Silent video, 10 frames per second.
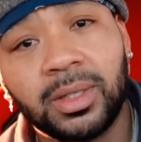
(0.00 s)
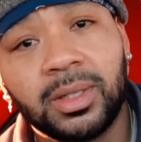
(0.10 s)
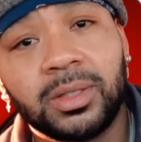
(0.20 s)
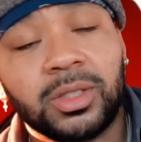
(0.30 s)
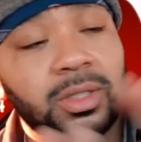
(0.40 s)

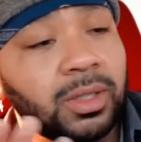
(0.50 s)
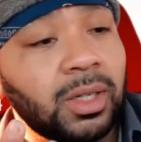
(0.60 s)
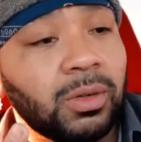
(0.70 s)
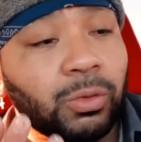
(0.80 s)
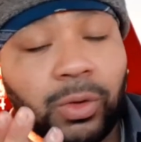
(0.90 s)
Just
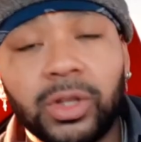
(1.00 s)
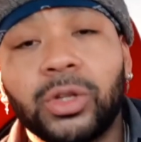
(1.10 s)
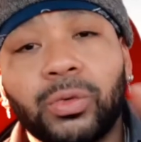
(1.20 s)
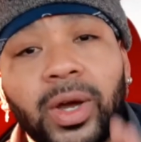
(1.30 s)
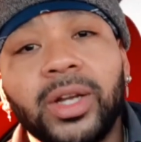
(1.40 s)
run the
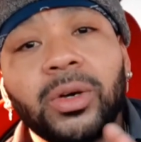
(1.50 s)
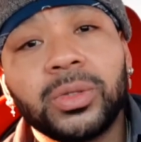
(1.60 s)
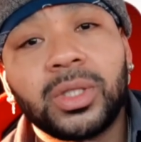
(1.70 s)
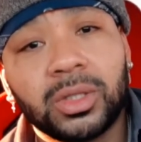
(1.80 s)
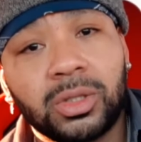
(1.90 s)
right
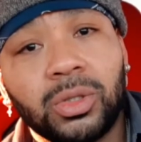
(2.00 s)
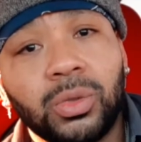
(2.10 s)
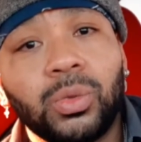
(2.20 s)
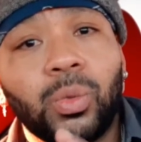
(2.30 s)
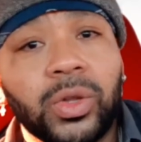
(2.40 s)
OTS
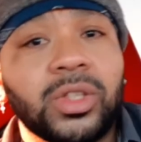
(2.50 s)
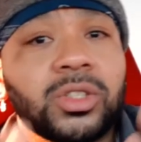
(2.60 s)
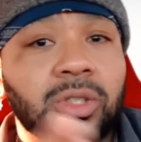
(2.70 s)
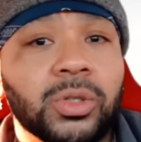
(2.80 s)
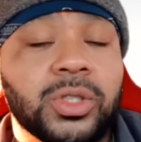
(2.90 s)
tune with the
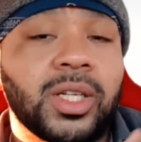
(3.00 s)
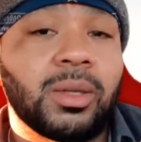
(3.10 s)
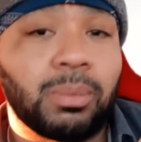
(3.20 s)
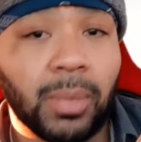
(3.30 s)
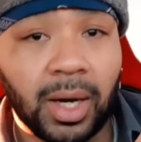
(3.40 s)
associated
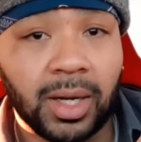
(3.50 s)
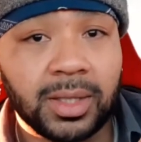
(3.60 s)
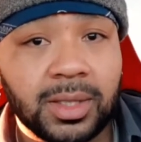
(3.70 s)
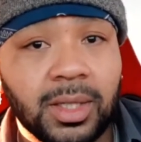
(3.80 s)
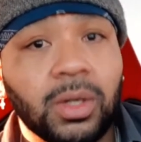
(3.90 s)

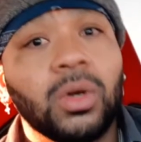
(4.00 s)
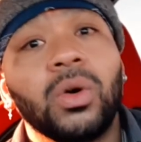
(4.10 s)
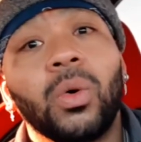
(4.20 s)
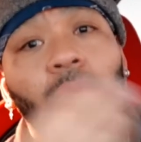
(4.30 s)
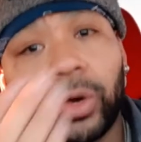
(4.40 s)
mods,
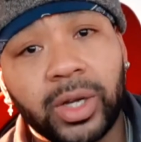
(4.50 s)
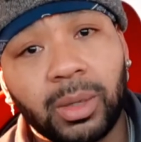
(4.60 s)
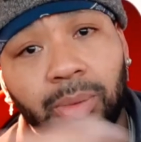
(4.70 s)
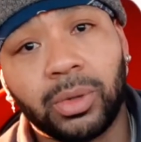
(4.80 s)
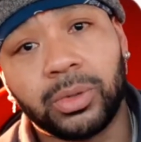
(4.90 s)
or get a
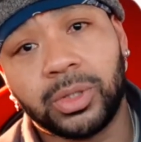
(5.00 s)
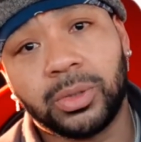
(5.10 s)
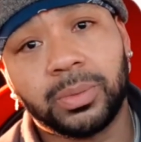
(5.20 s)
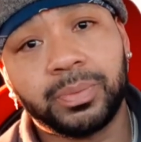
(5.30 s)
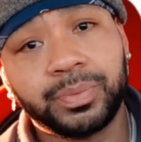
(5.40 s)
pro
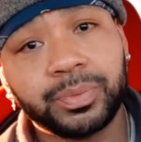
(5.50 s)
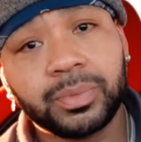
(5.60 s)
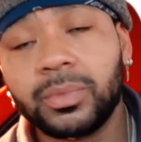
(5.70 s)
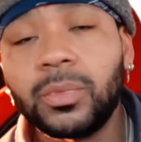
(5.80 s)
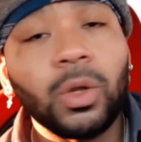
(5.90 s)
tune,
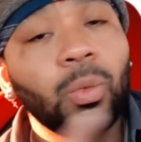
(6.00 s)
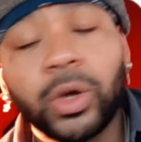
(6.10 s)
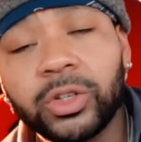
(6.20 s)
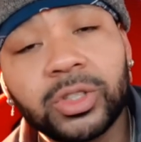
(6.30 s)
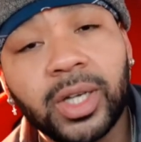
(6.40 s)
whether
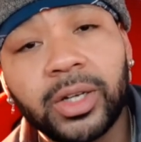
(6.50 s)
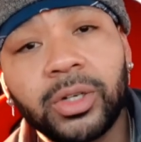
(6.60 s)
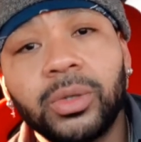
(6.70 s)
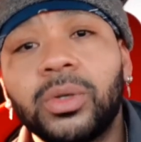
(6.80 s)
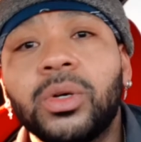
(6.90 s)
it's
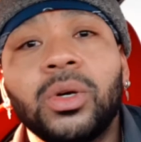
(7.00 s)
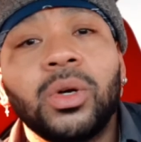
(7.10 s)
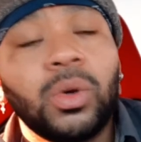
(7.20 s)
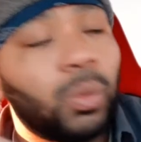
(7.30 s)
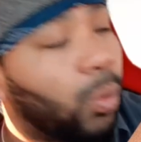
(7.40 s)
dyno,
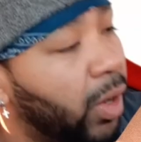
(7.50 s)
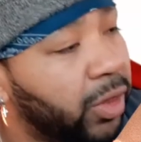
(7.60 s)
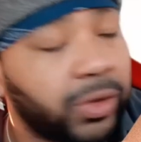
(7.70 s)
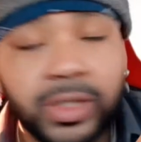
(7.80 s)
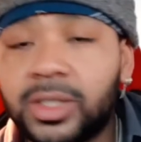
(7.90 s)

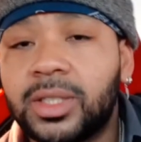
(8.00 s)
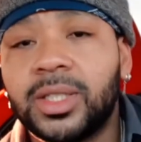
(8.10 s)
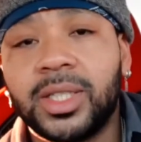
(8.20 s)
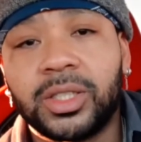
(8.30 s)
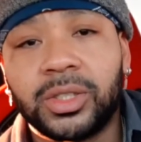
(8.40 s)
whether it's
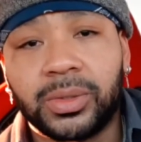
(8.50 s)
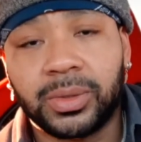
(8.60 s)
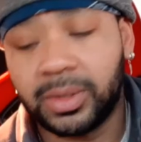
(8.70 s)
e-tune.